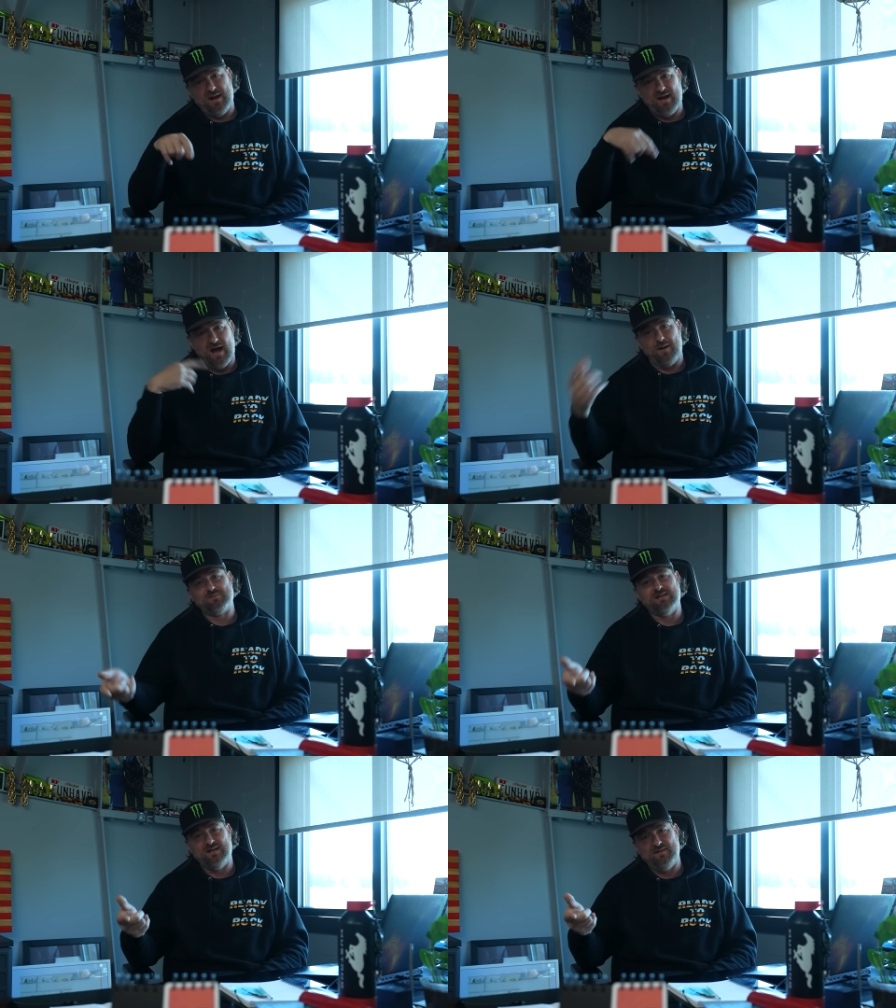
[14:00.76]
Ben
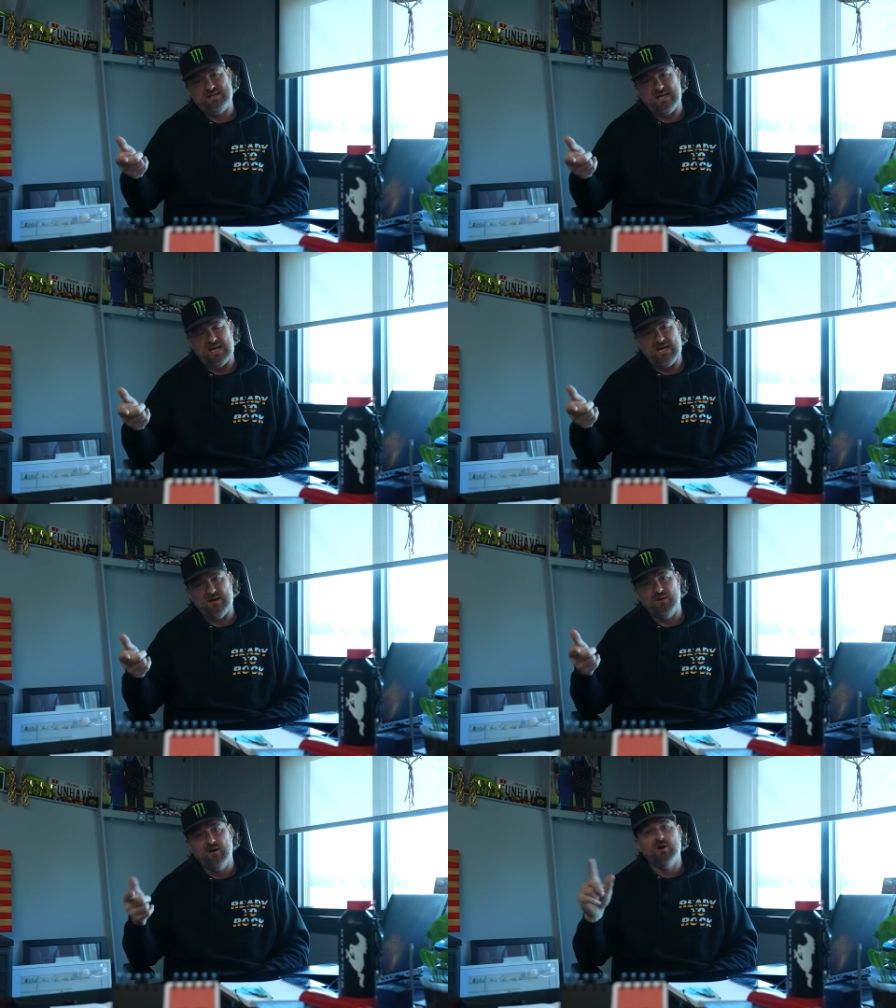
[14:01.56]
Hobson to the
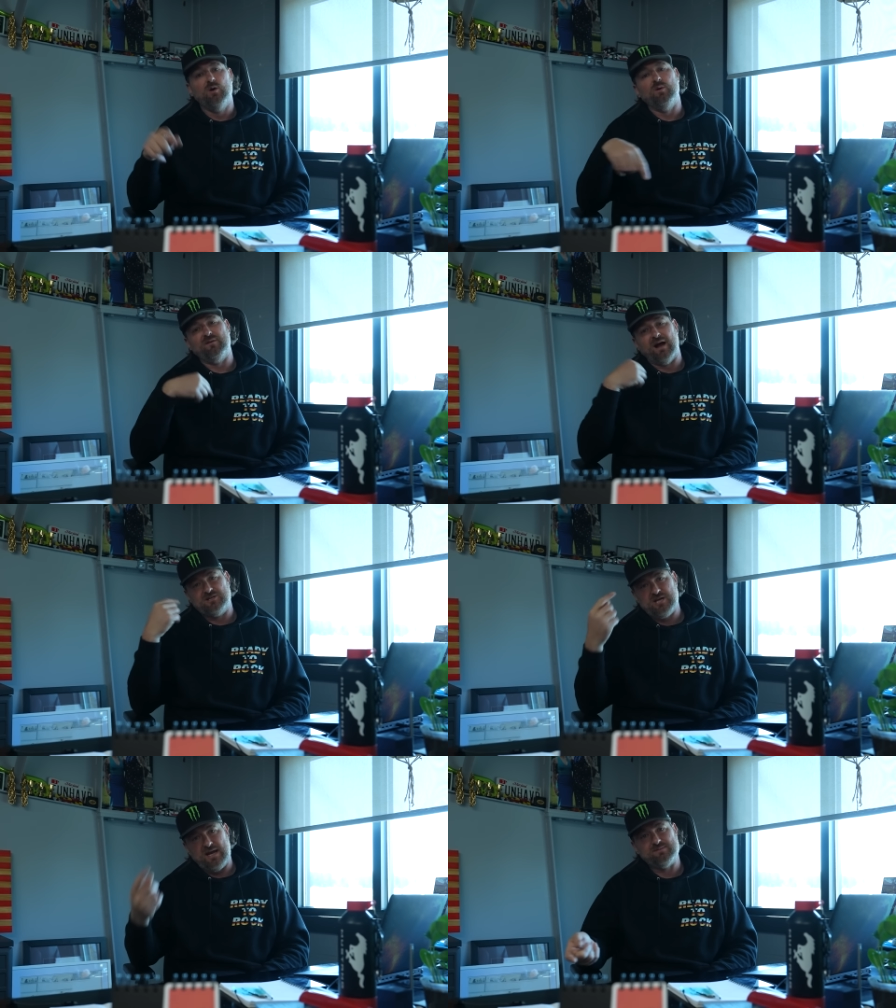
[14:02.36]
team. We've got
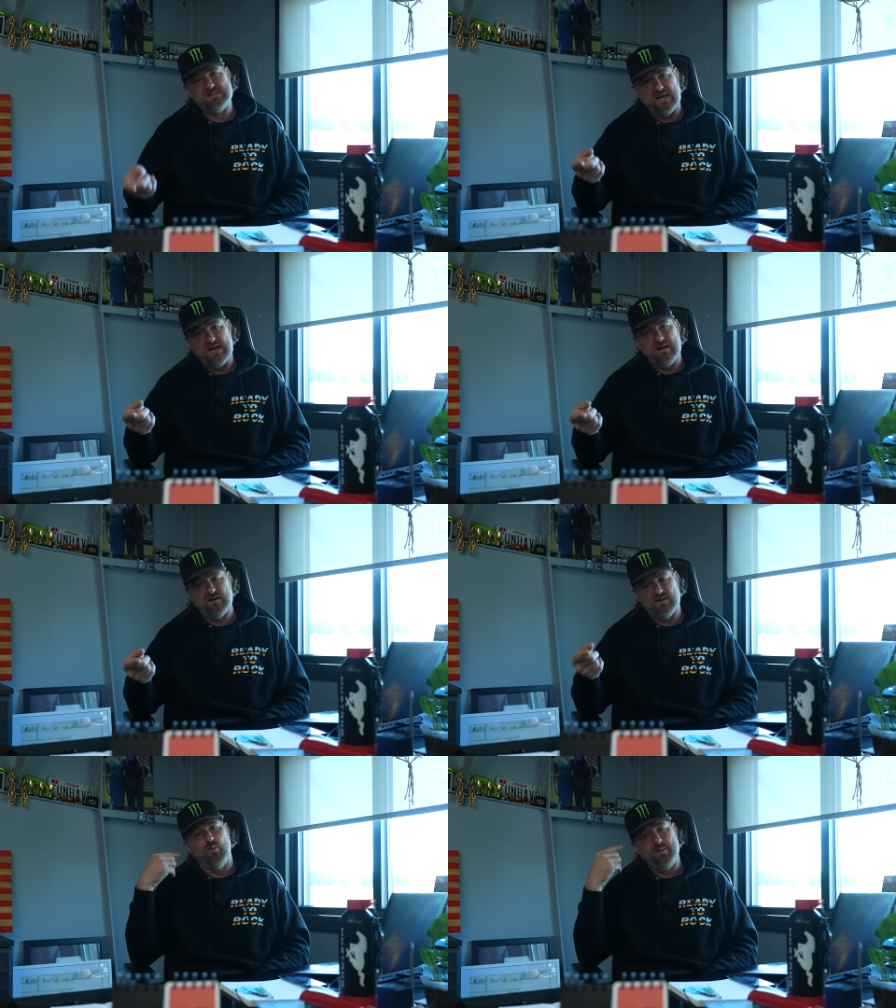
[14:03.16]
James
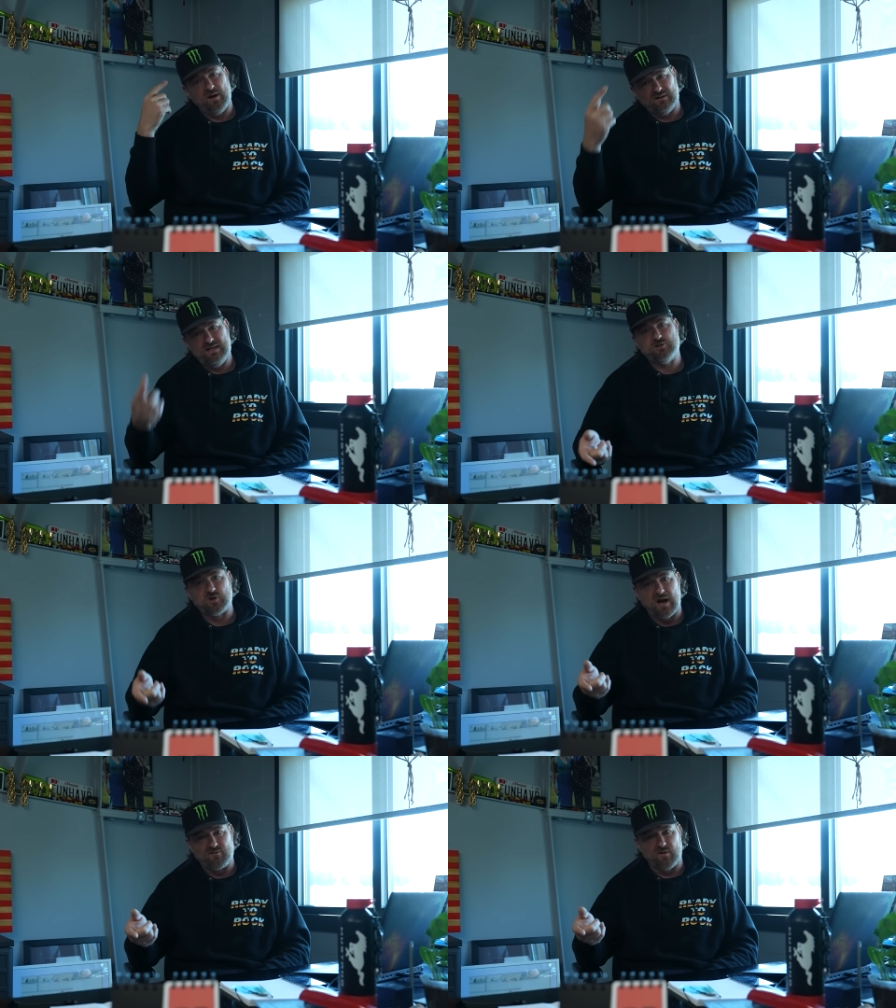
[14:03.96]
Deane will be our lead
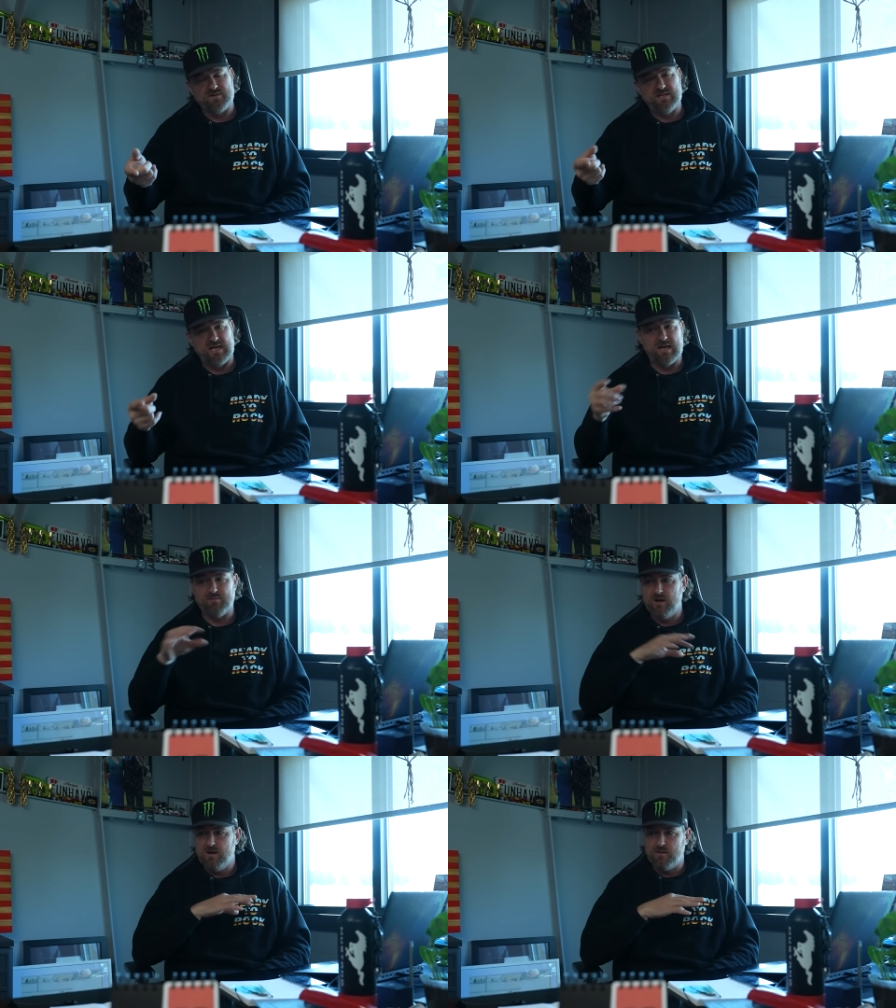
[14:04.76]
driver on the team.